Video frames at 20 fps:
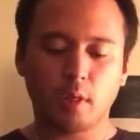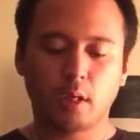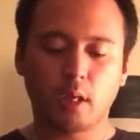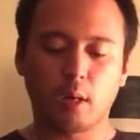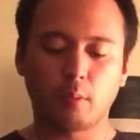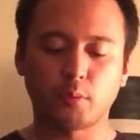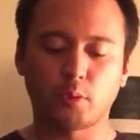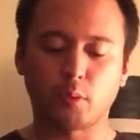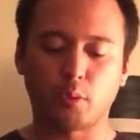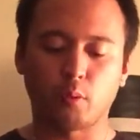
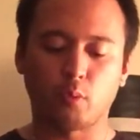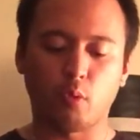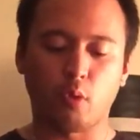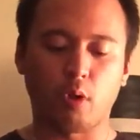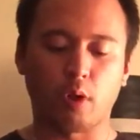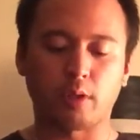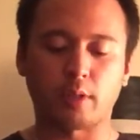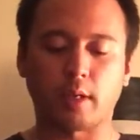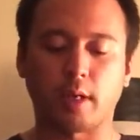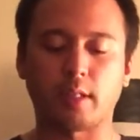Comes with
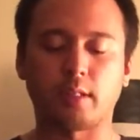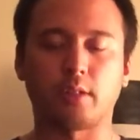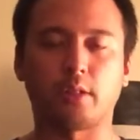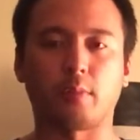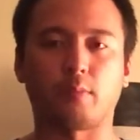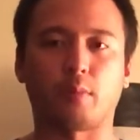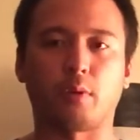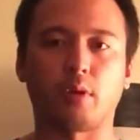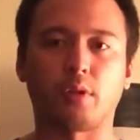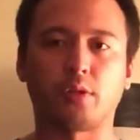watertight
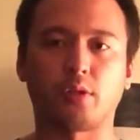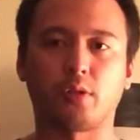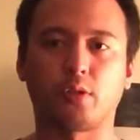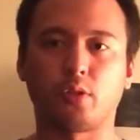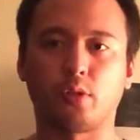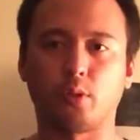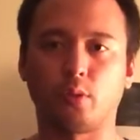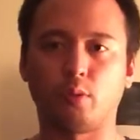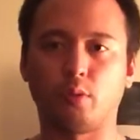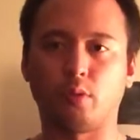zippers
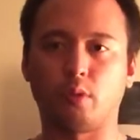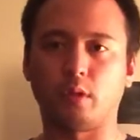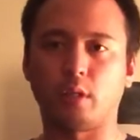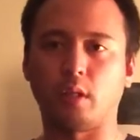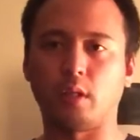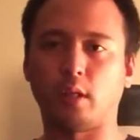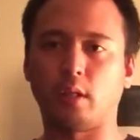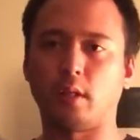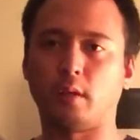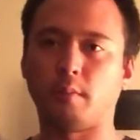to
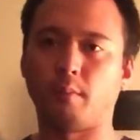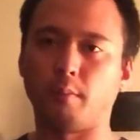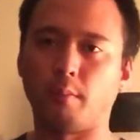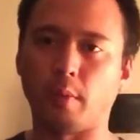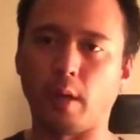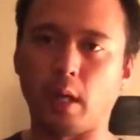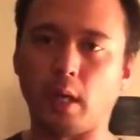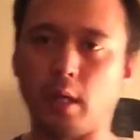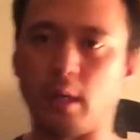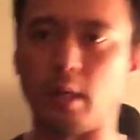the
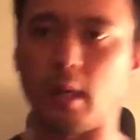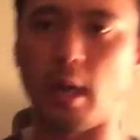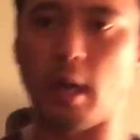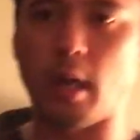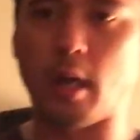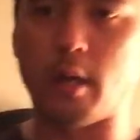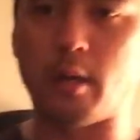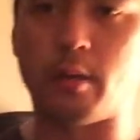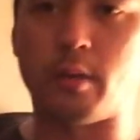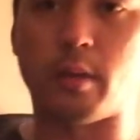main
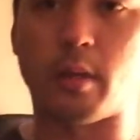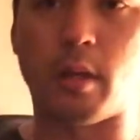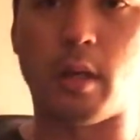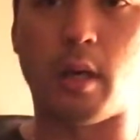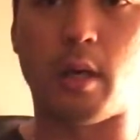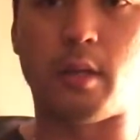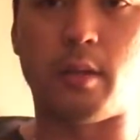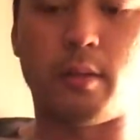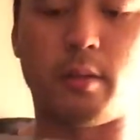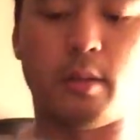and
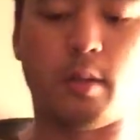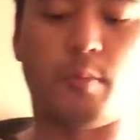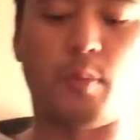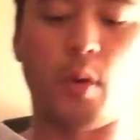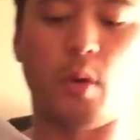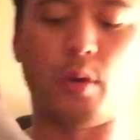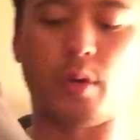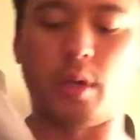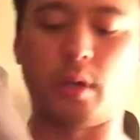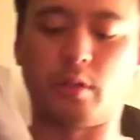
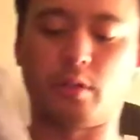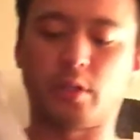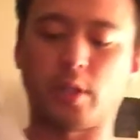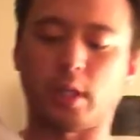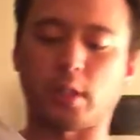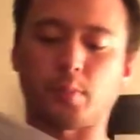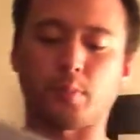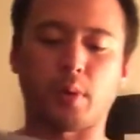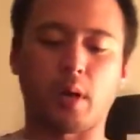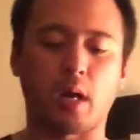Napoleon
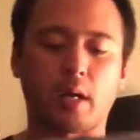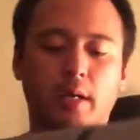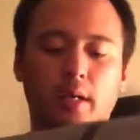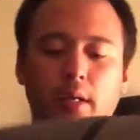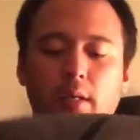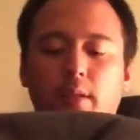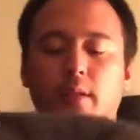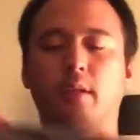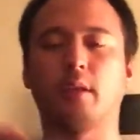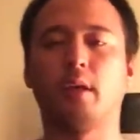chest
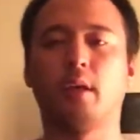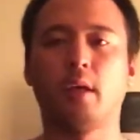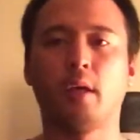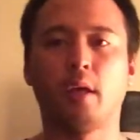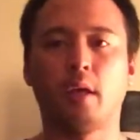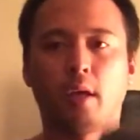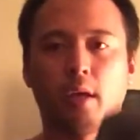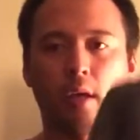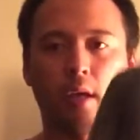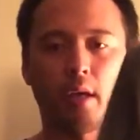pocket.
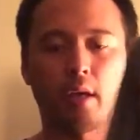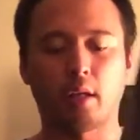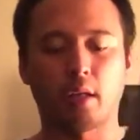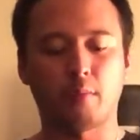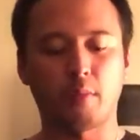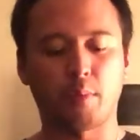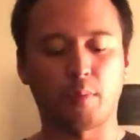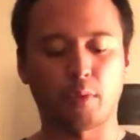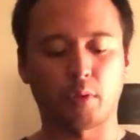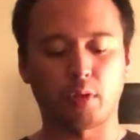And
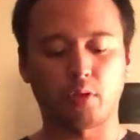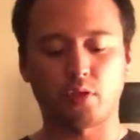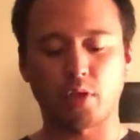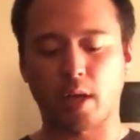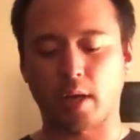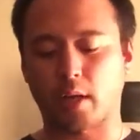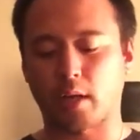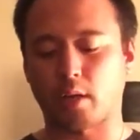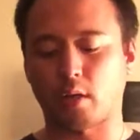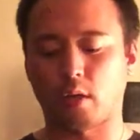let me put the
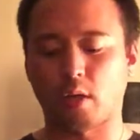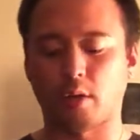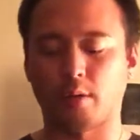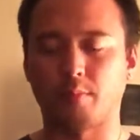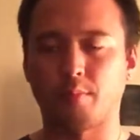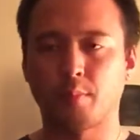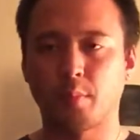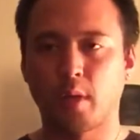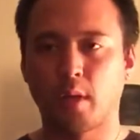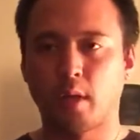jacket
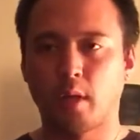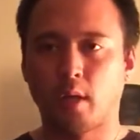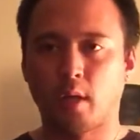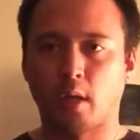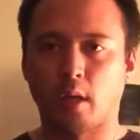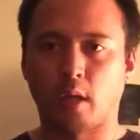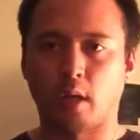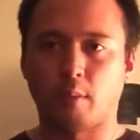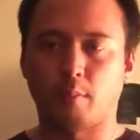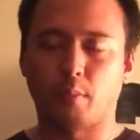on.
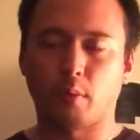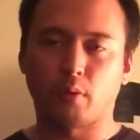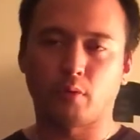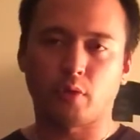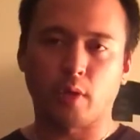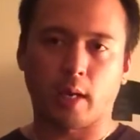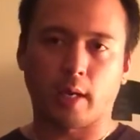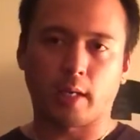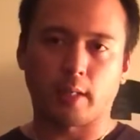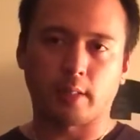Both
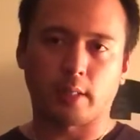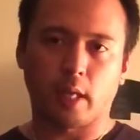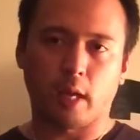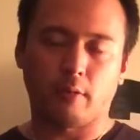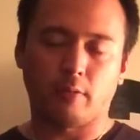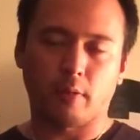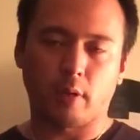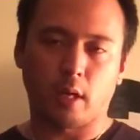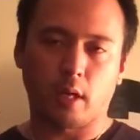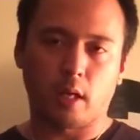jackets
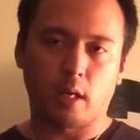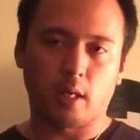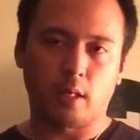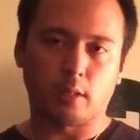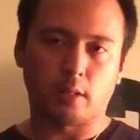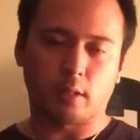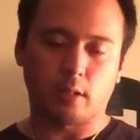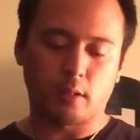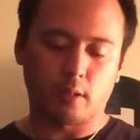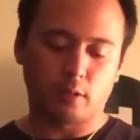have
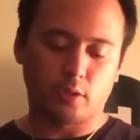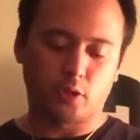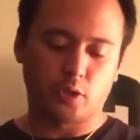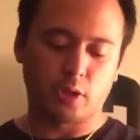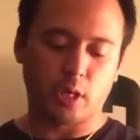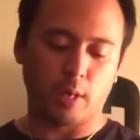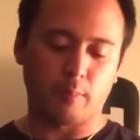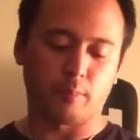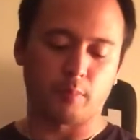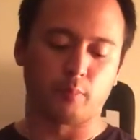a
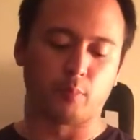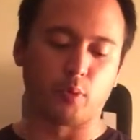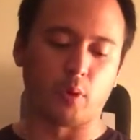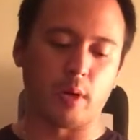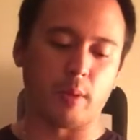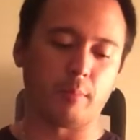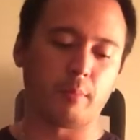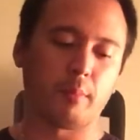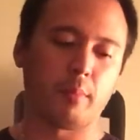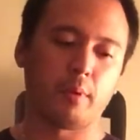shaped
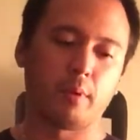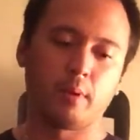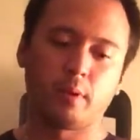brim,